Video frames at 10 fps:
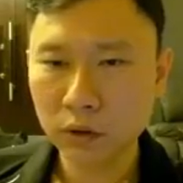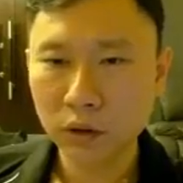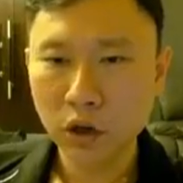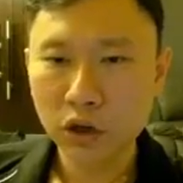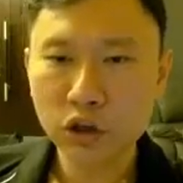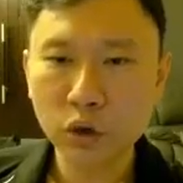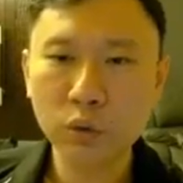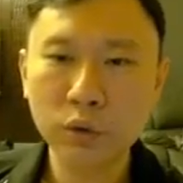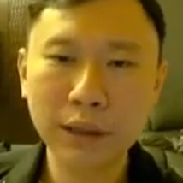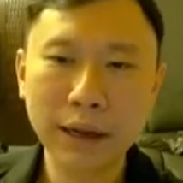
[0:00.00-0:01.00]
so
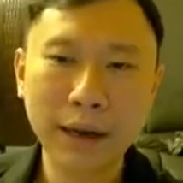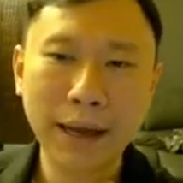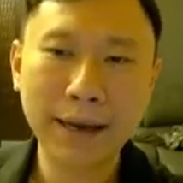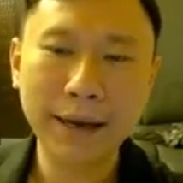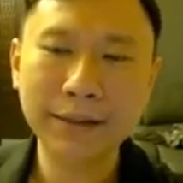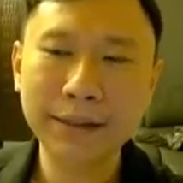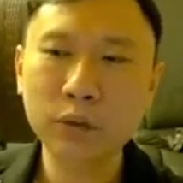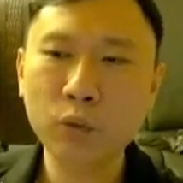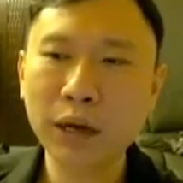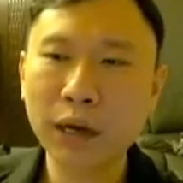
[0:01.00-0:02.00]
like at
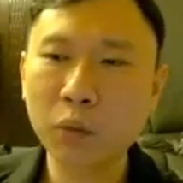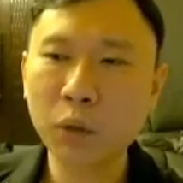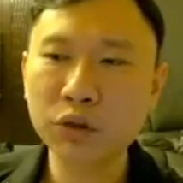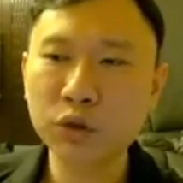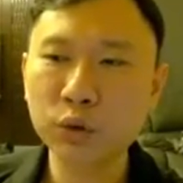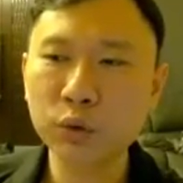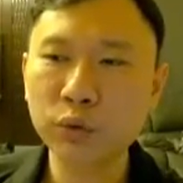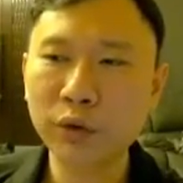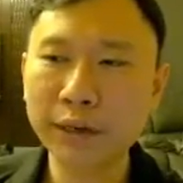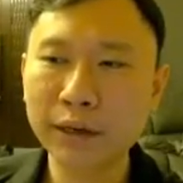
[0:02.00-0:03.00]
18, what I want to do
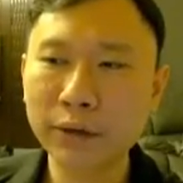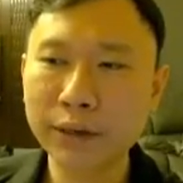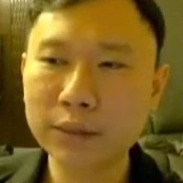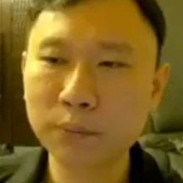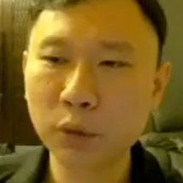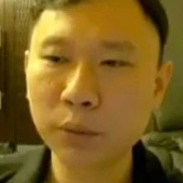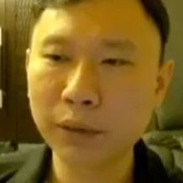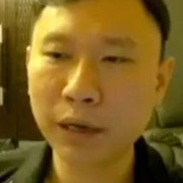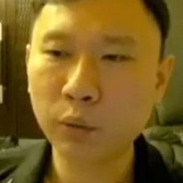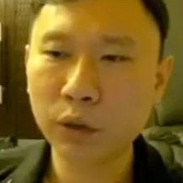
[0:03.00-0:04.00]
right now is
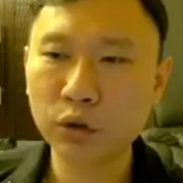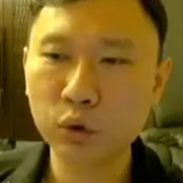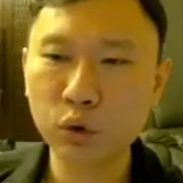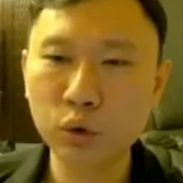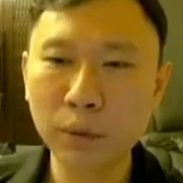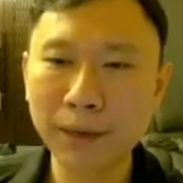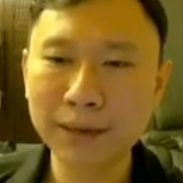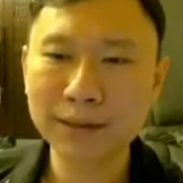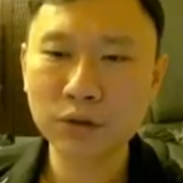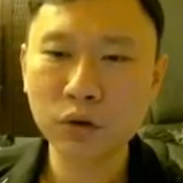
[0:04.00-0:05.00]
probably I want to do a
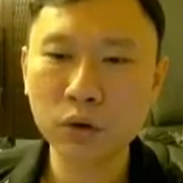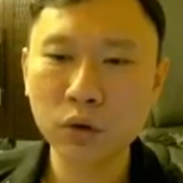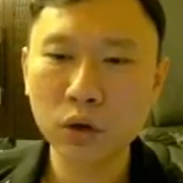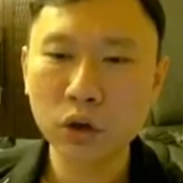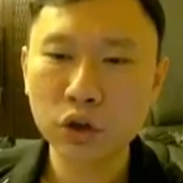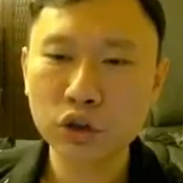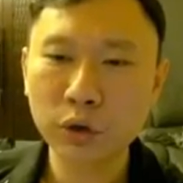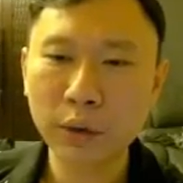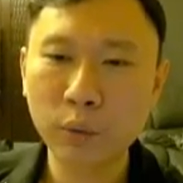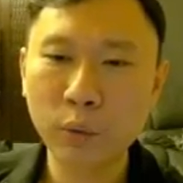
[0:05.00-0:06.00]
blessed scroll, so
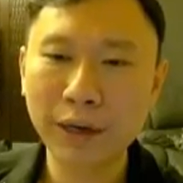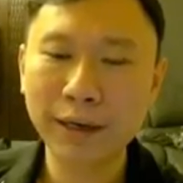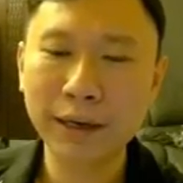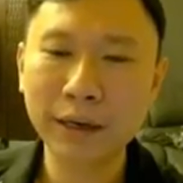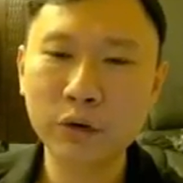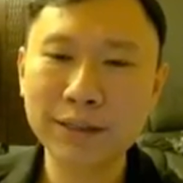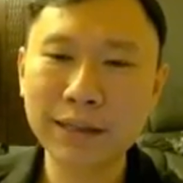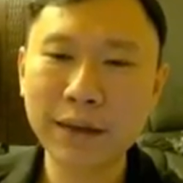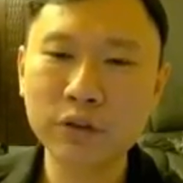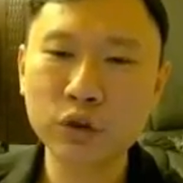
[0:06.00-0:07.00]
that when it increase
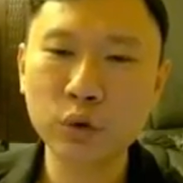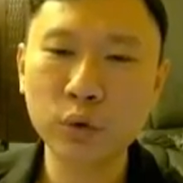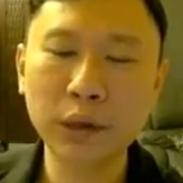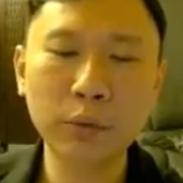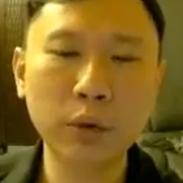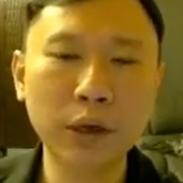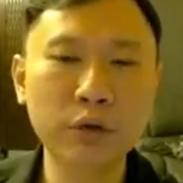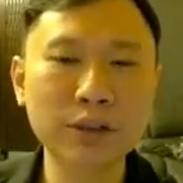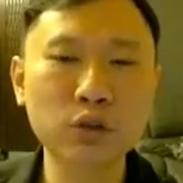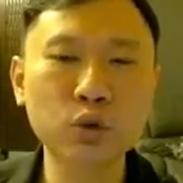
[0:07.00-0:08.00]
level, so it will
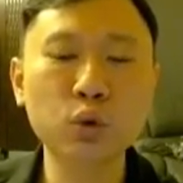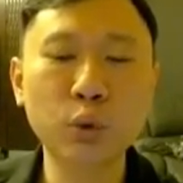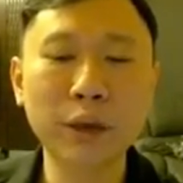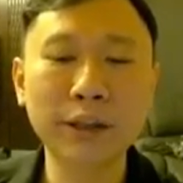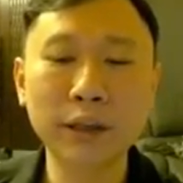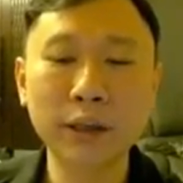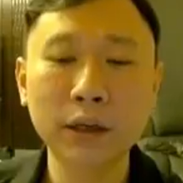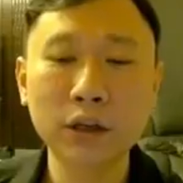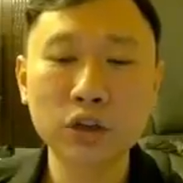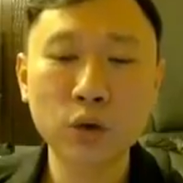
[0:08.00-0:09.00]
increase to 20.
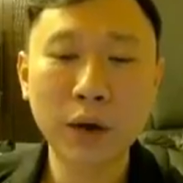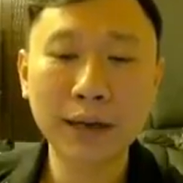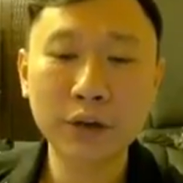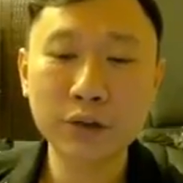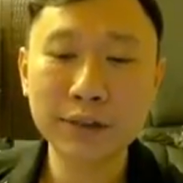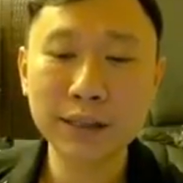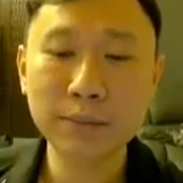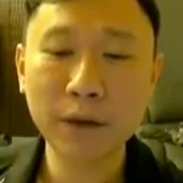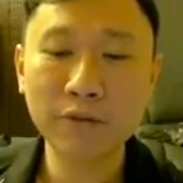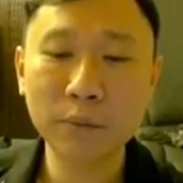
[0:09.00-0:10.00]
So I can use this
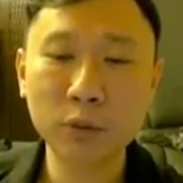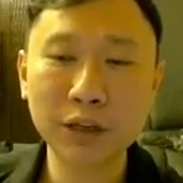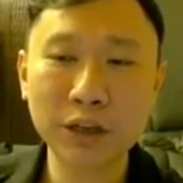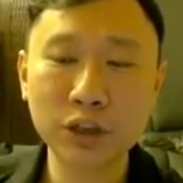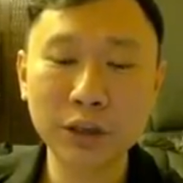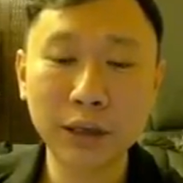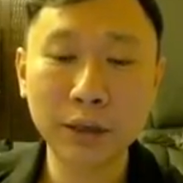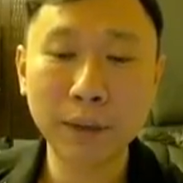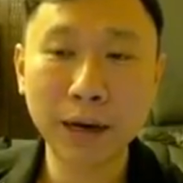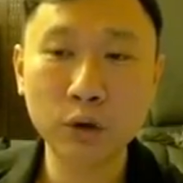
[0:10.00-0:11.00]
muffle protection,
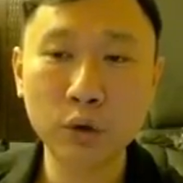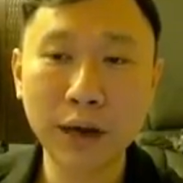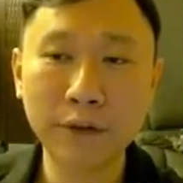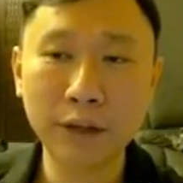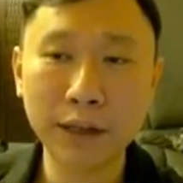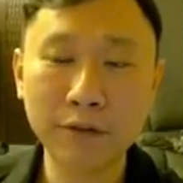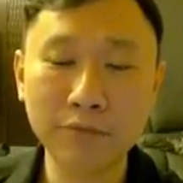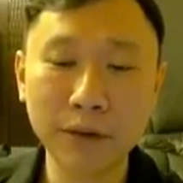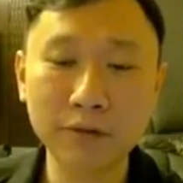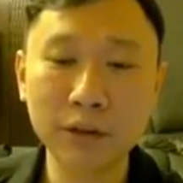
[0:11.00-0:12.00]
but I don't have enough
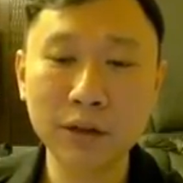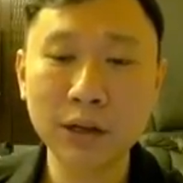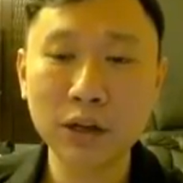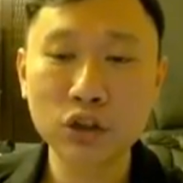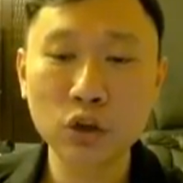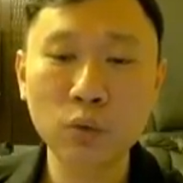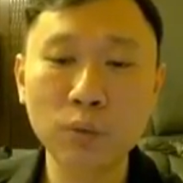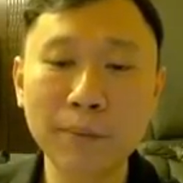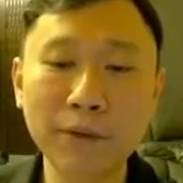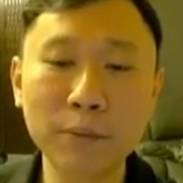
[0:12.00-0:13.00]
muffle. So
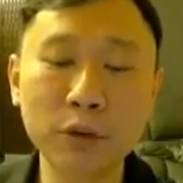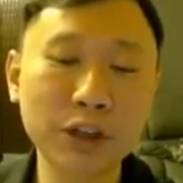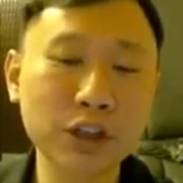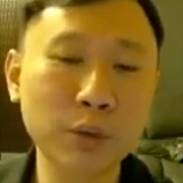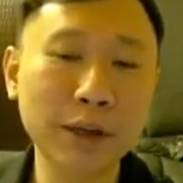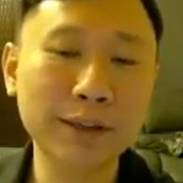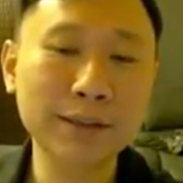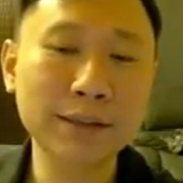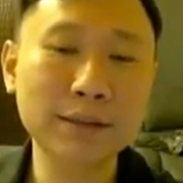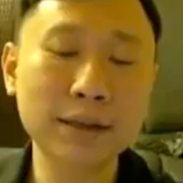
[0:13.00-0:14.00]
muffle protection, what it
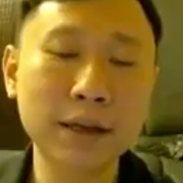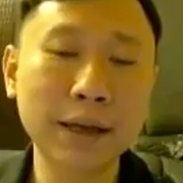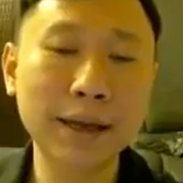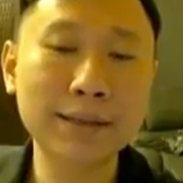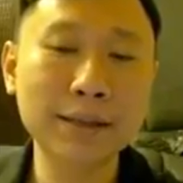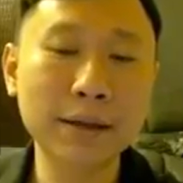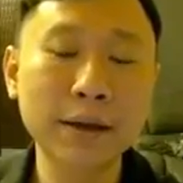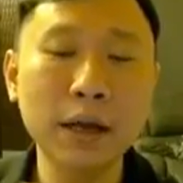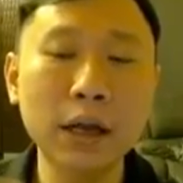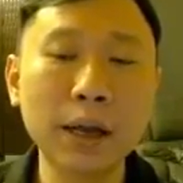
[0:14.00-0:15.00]
does is
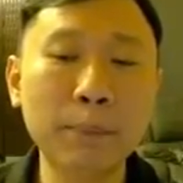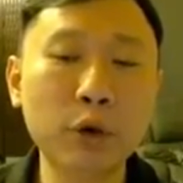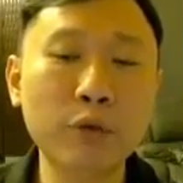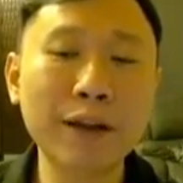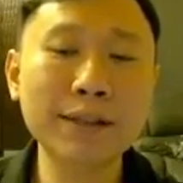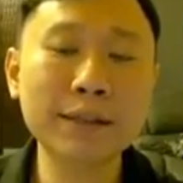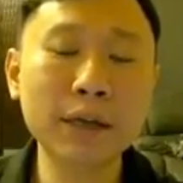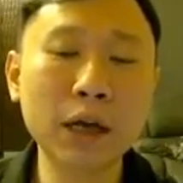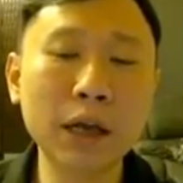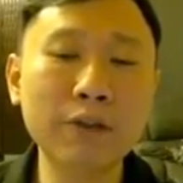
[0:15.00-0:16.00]
it prevents,
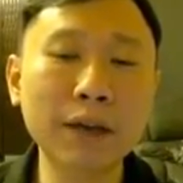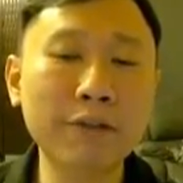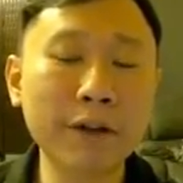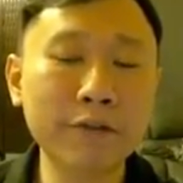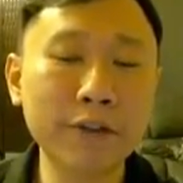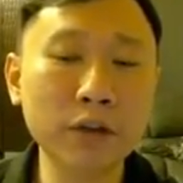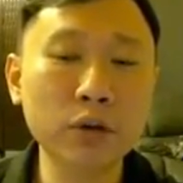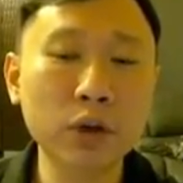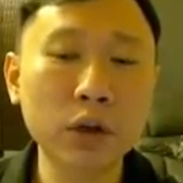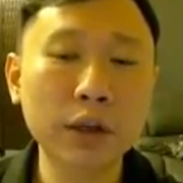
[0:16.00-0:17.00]
even if I fail,
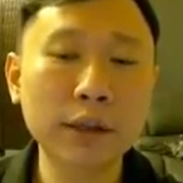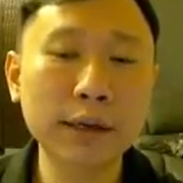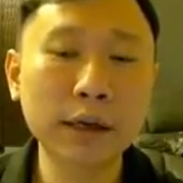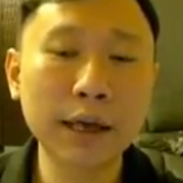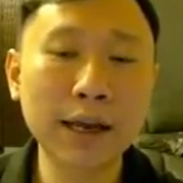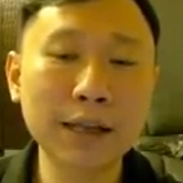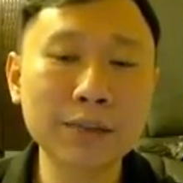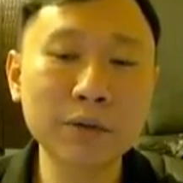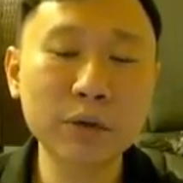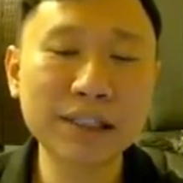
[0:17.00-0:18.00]
the
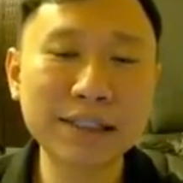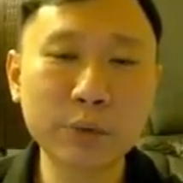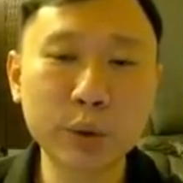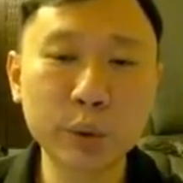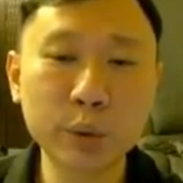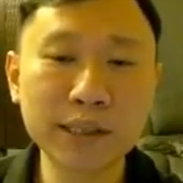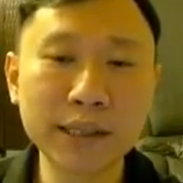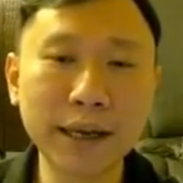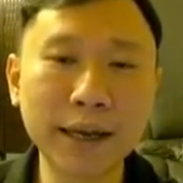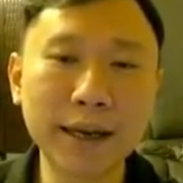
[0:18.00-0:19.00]
enhancement will
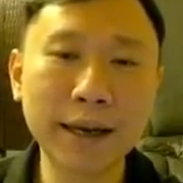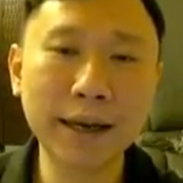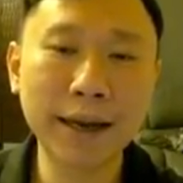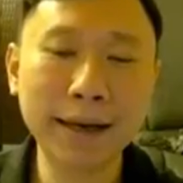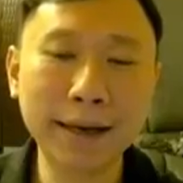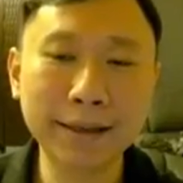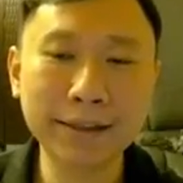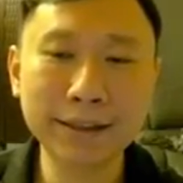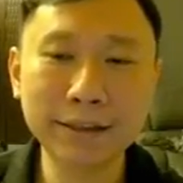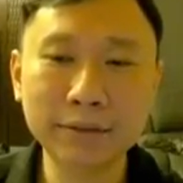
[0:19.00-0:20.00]
stay at 18.